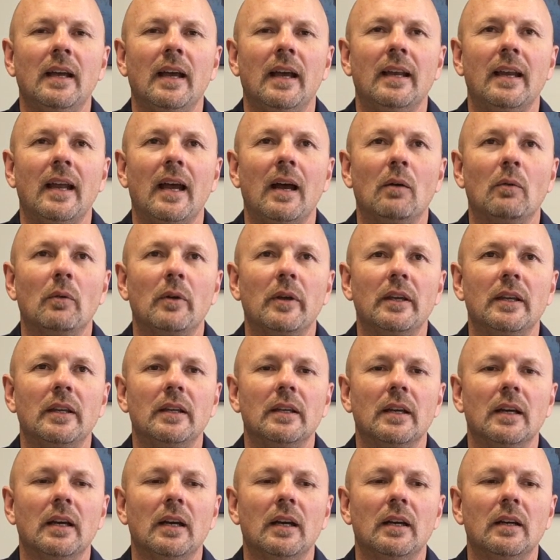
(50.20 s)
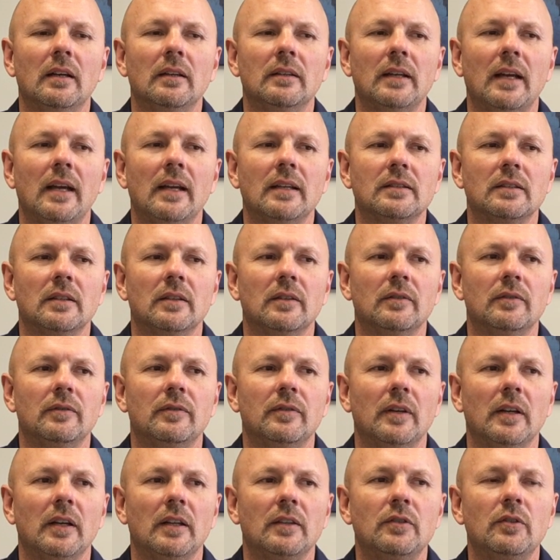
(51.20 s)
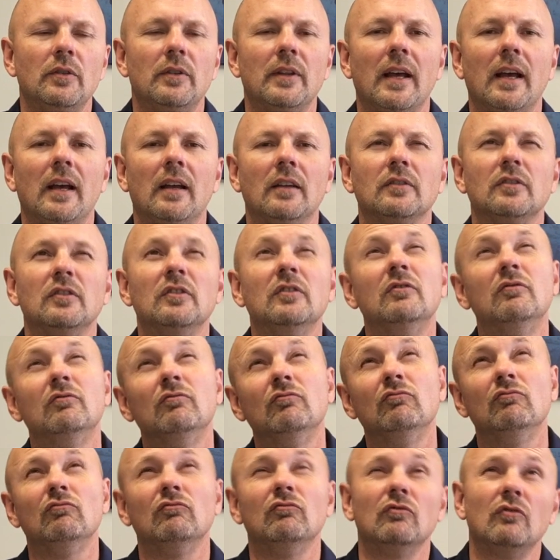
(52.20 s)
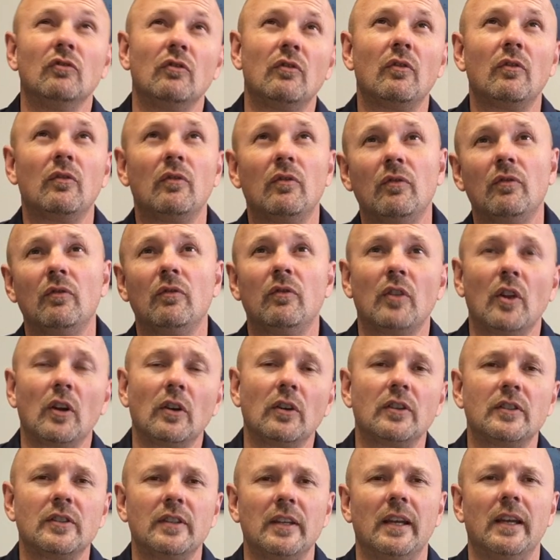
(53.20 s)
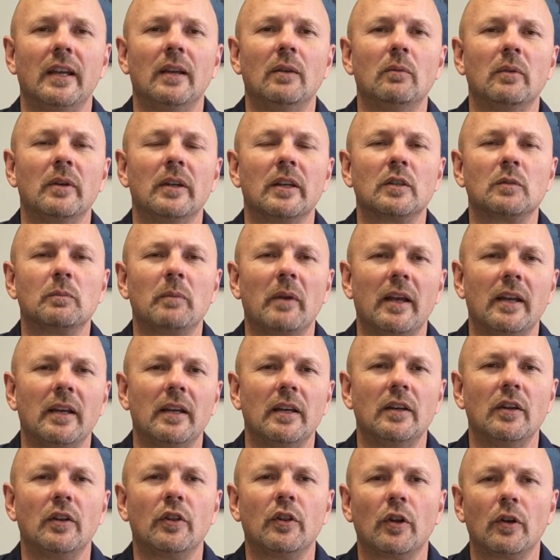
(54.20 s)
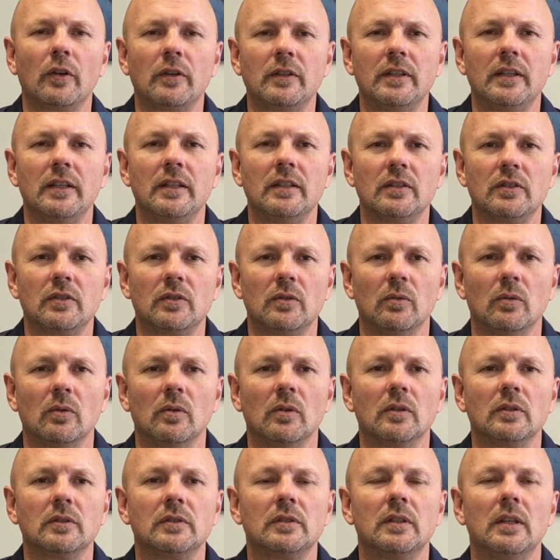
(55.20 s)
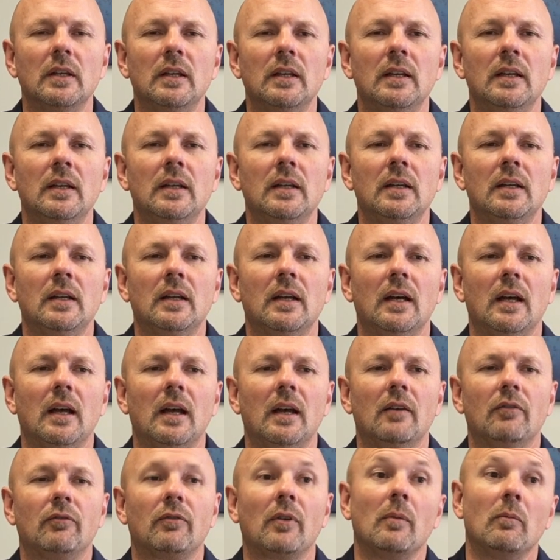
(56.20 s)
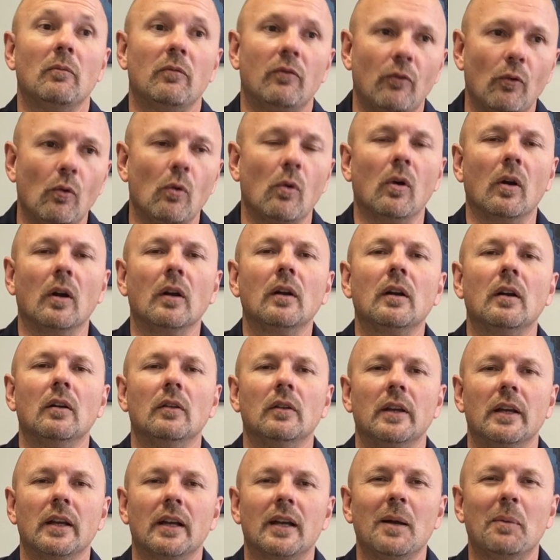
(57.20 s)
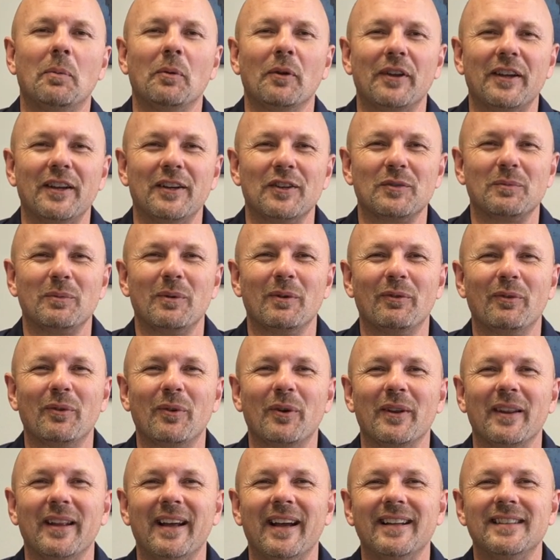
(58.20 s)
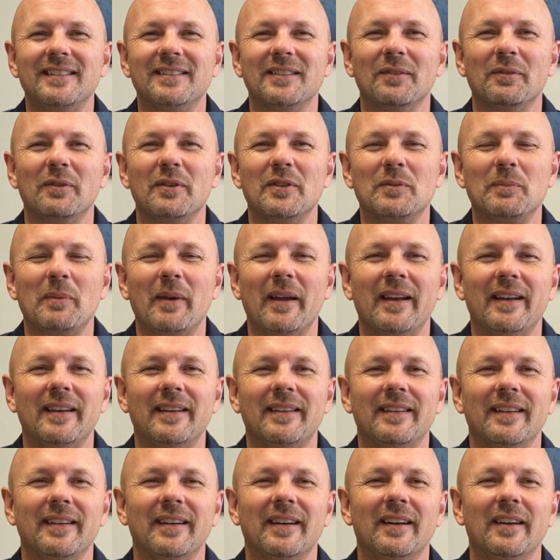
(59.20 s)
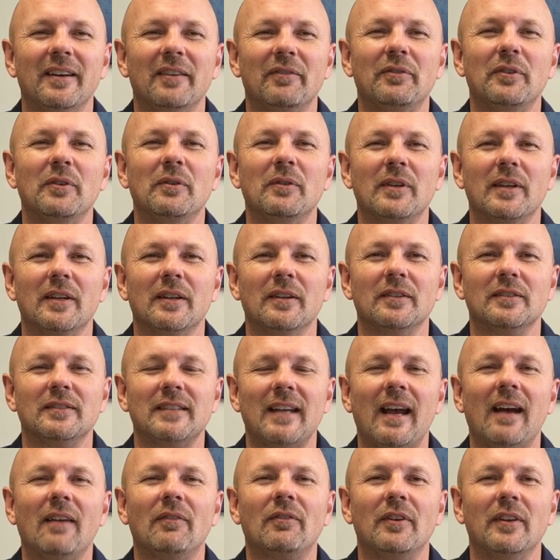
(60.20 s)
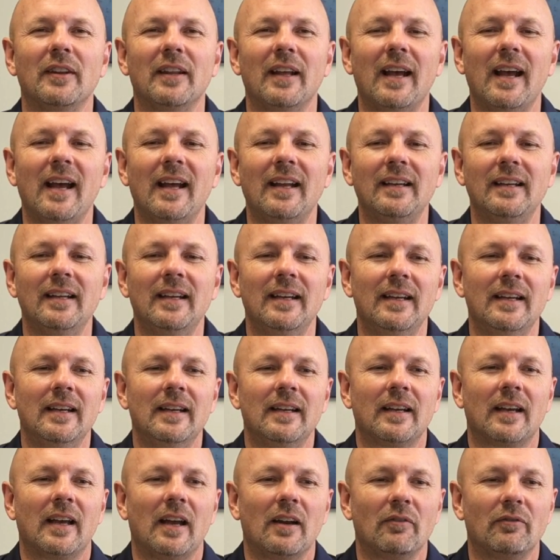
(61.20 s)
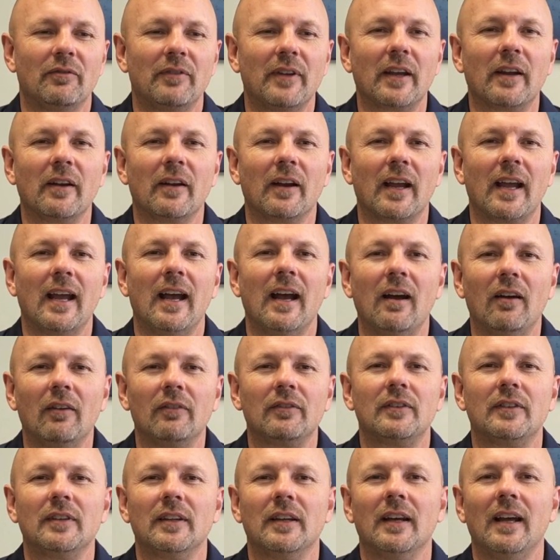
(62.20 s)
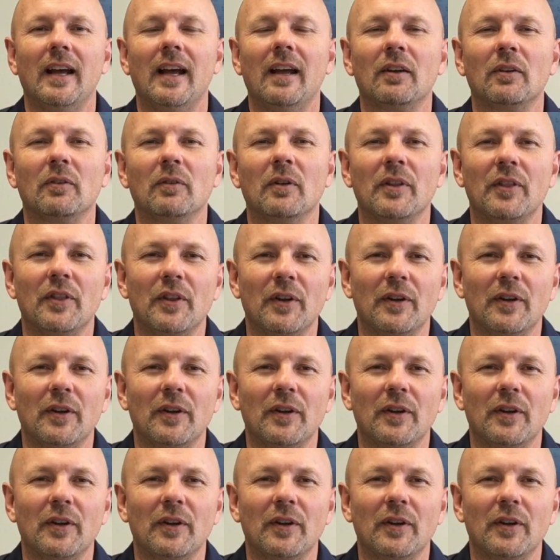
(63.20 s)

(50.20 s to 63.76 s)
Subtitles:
now we, as of 2013, we expanded to 13 stores from 4, only a couple years before that. So we spent a few years after that kind of figuring out how to run